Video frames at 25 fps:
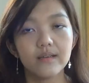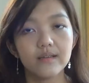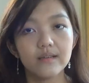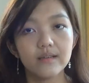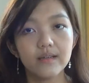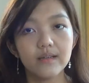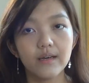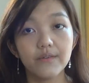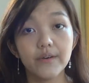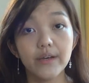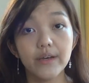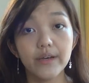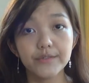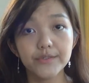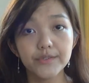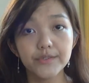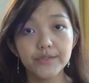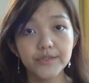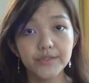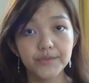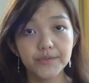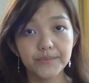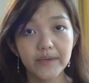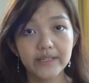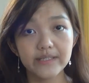Now I also
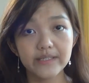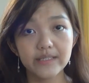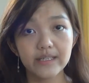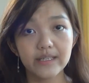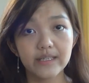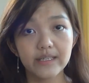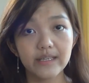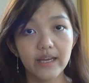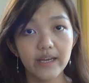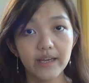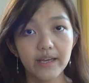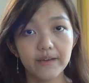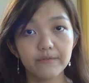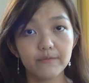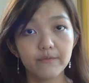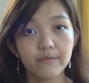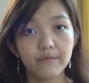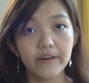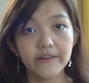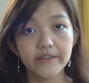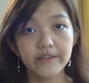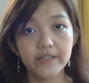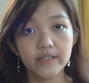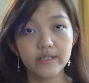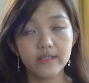should mention that I have
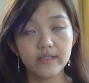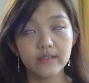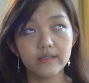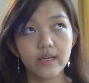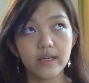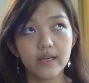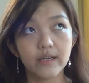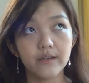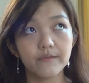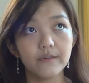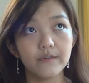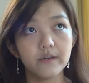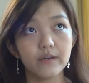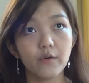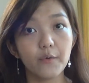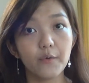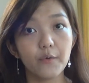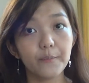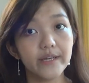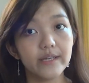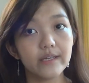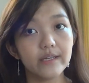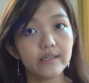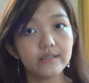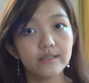very kind of a
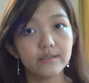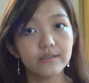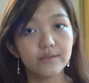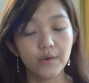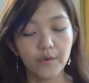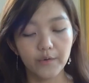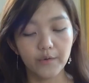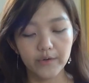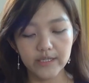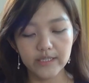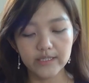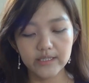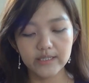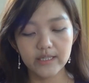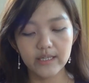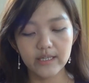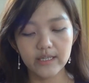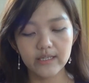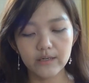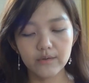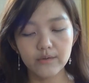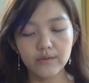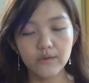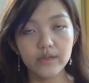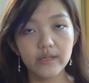combination to oily skin.
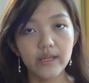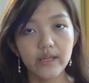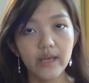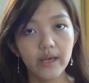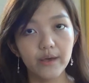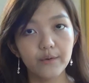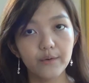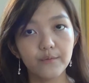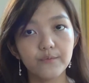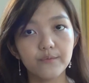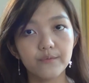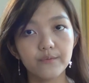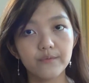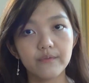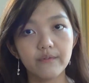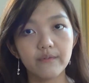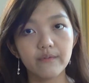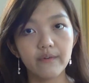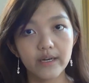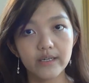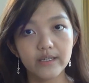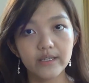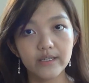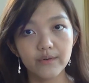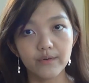I do not have
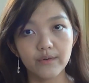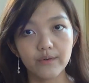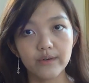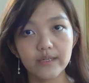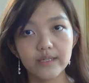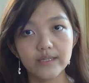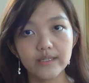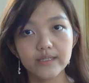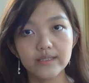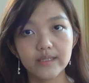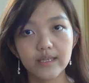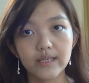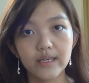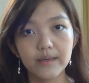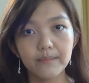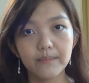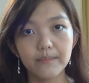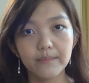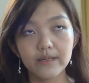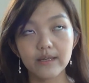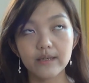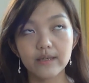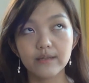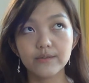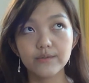very oily skin,
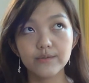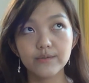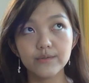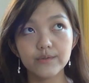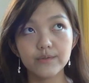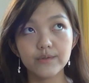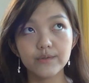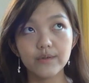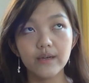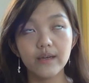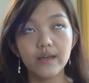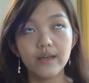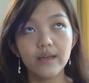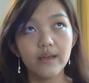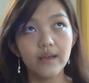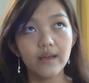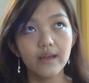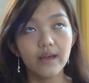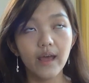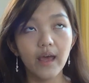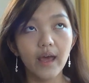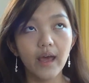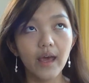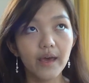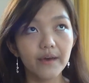but I do
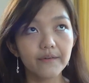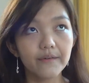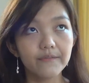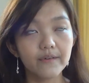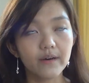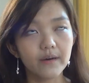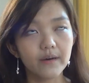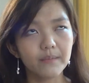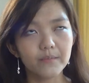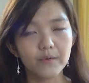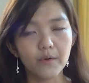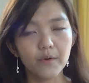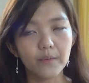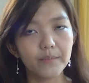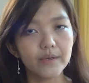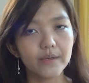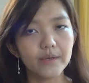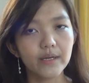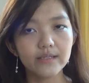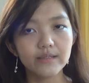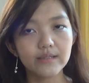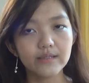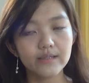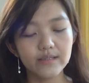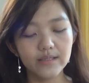have
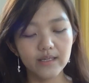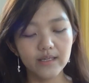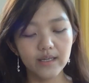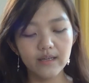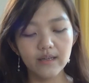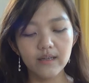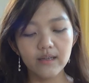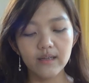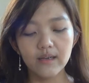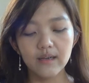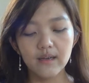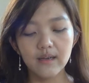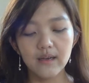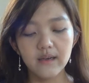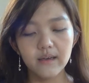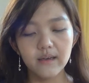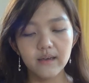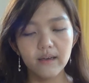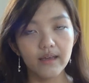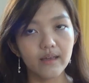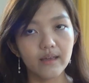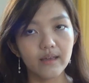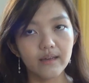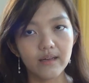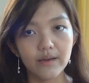combination skin,
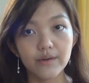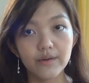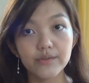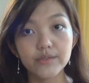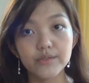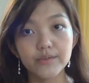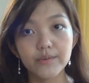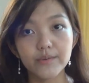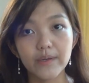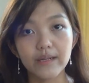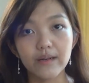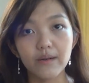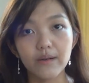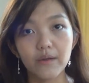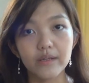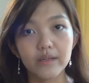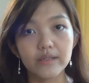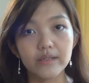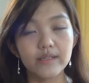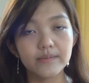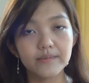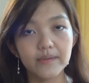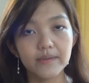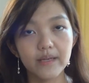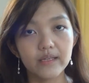and I also sweat a lot
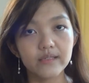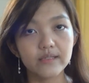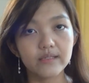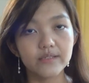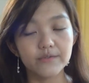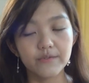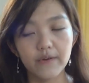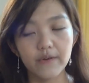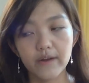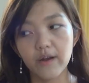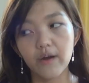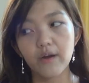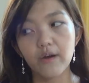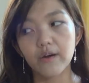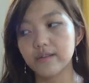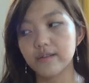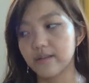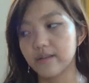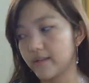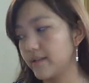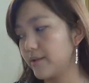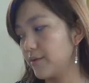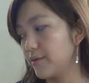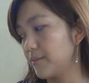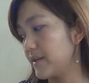just because it's very hot
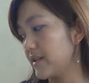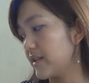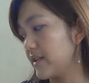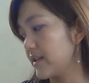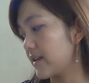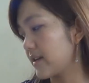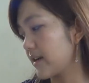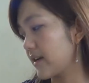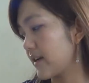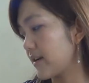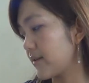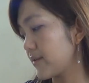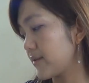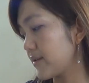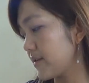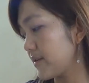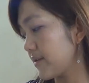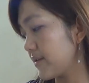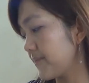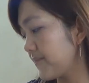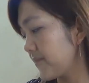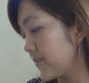and humid here and all.